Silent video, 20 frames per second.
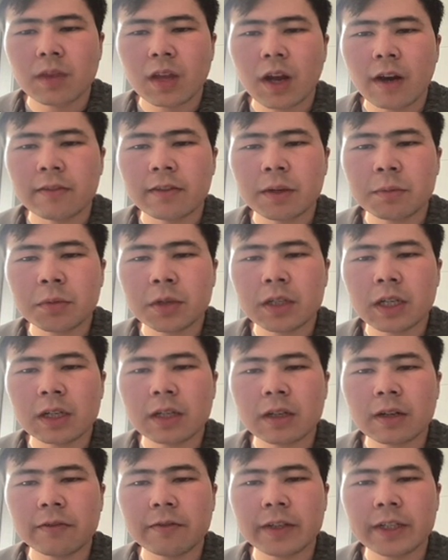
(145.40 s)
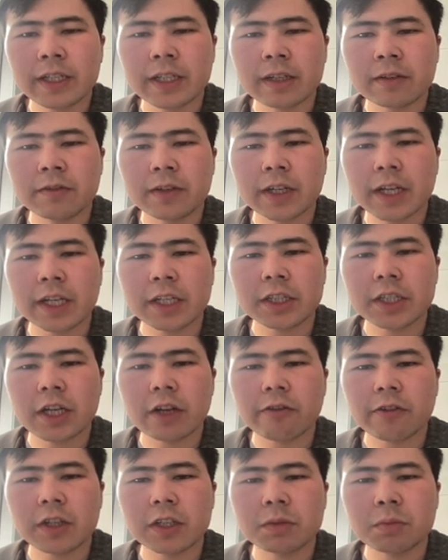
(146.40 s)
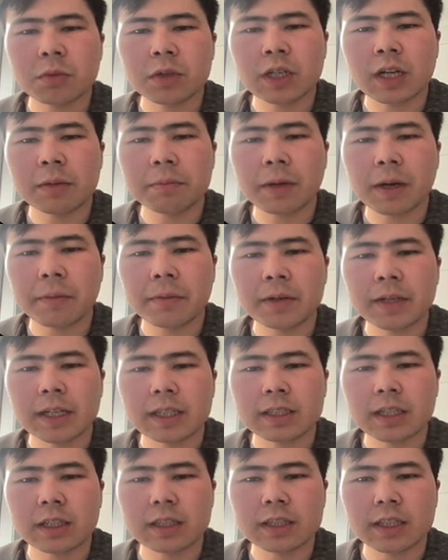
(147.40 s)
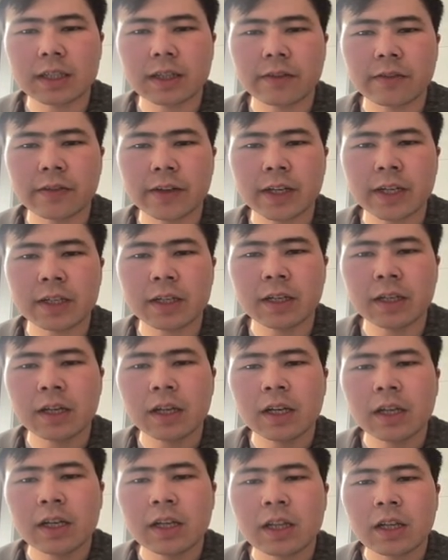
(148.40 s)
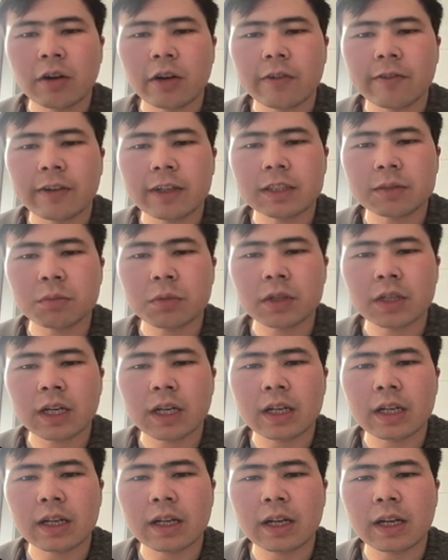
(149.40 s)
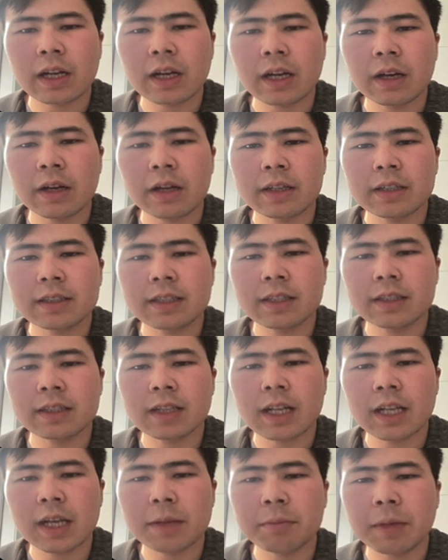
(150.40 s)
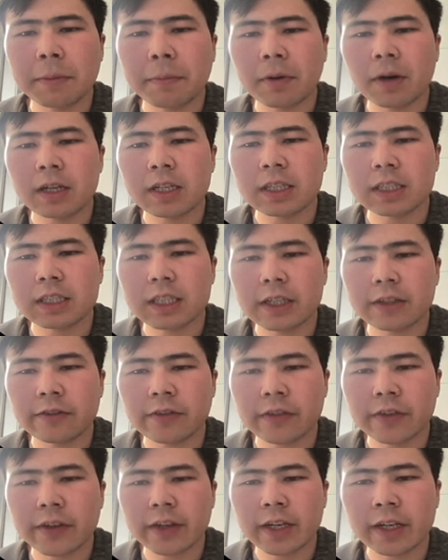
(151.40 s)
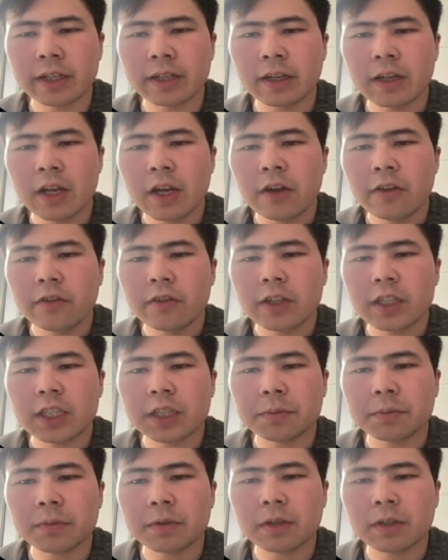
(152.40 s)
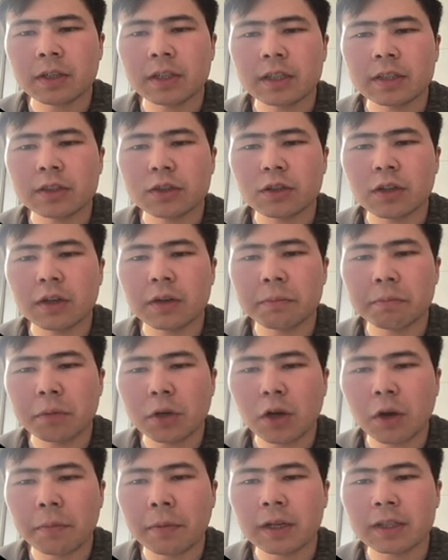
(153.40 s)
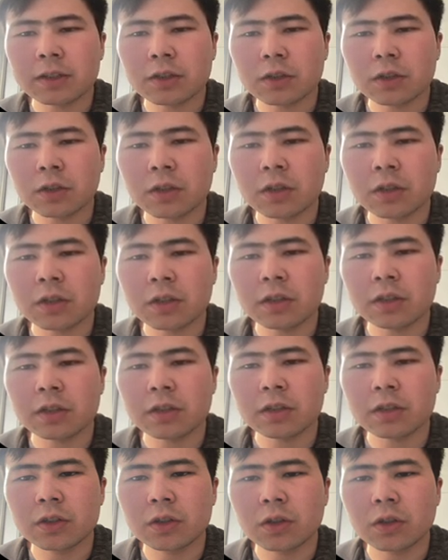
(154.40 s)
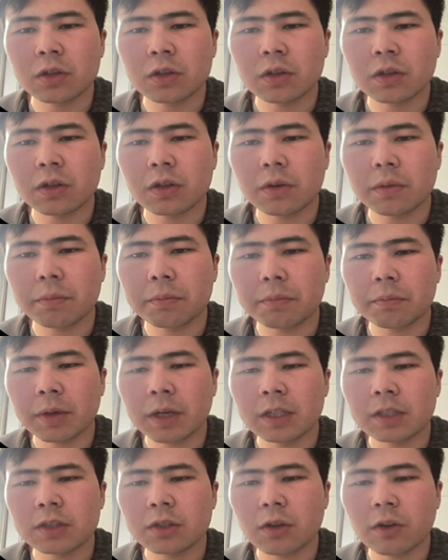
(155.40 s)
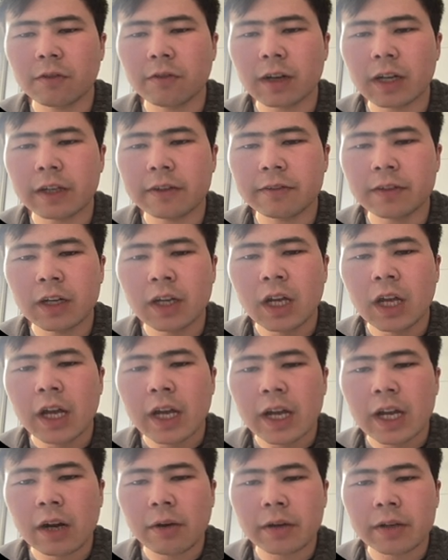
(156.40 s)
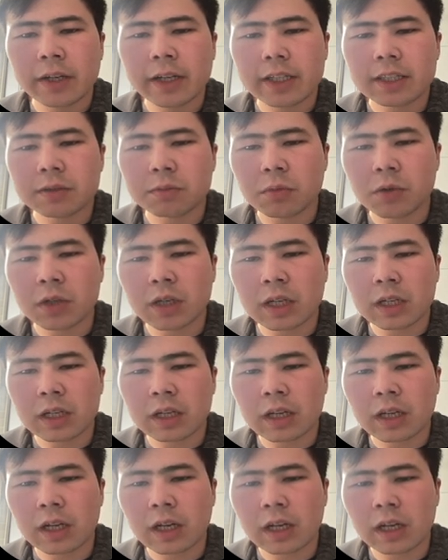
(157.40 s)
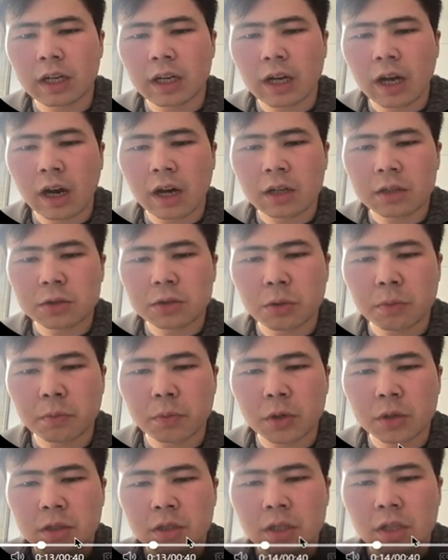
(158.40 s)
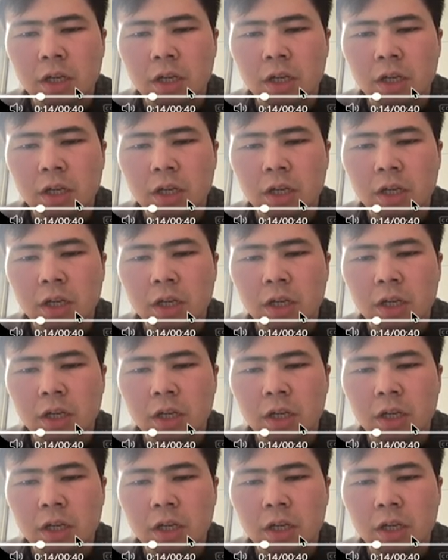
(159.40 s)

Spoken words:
After model fitting, we can check which model parameters are significant. In our first model, seasonal MA part is significant, which is below 0.05. In our next model, also both